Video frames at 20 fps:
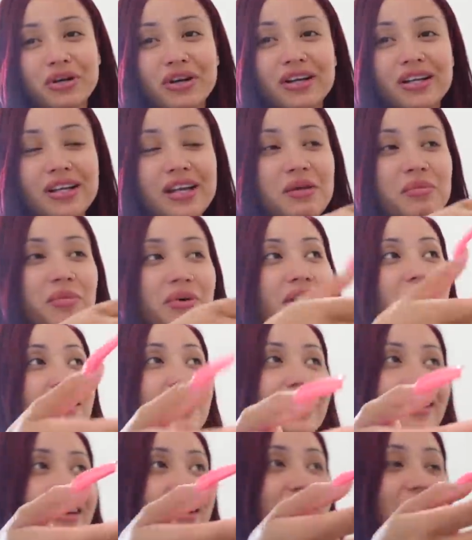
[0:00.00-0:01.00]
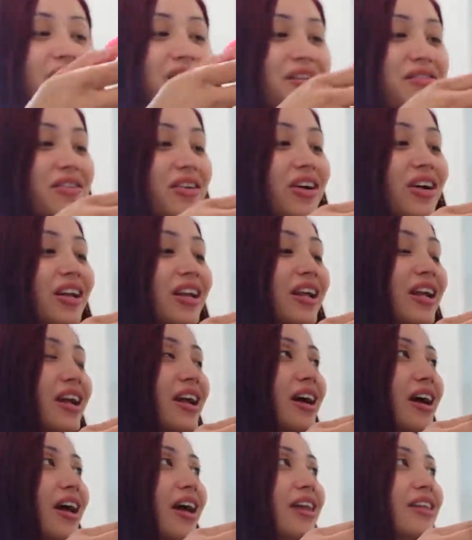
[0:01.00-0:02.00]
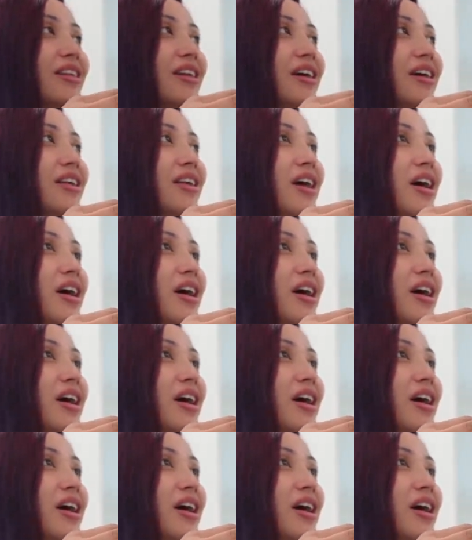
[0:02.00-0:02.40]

early, but kind of early. And then